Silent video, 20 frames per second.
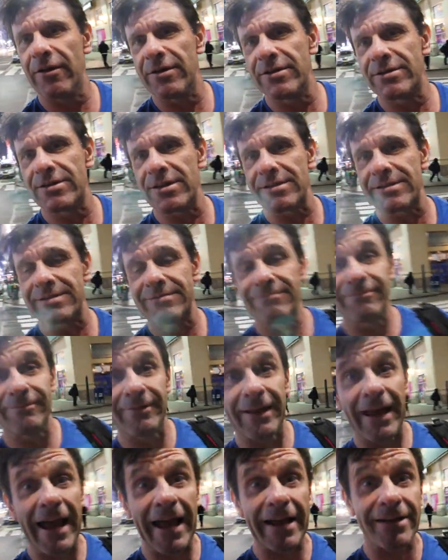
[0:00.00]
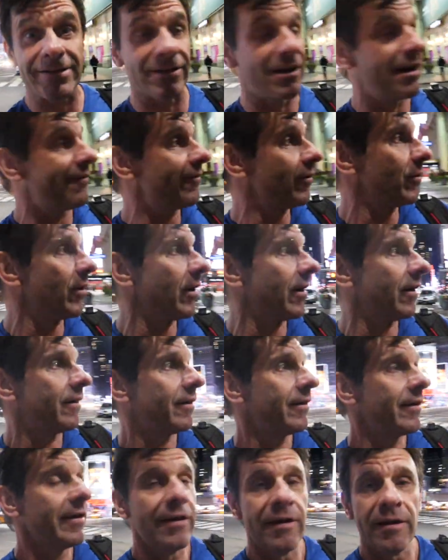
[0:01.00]
there is just action everywhere.
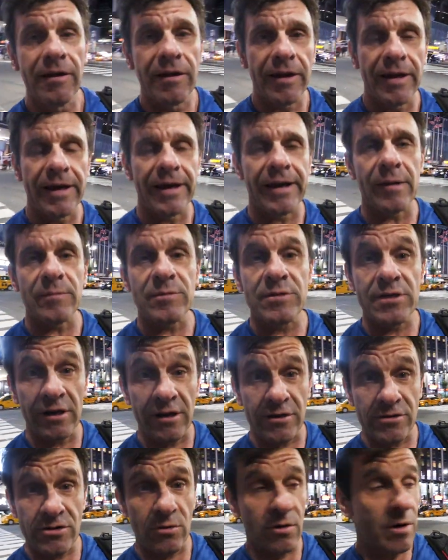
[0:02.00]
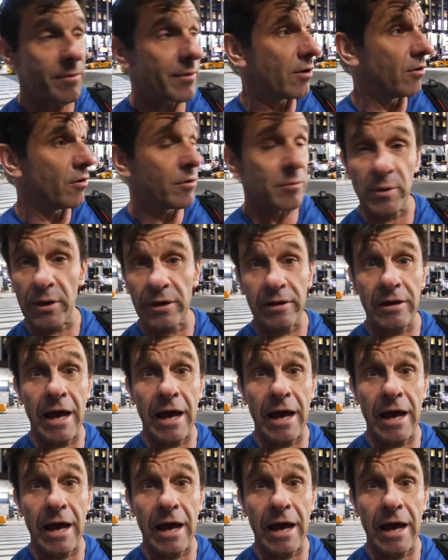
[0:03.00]
And I'm still not sure I'm going, but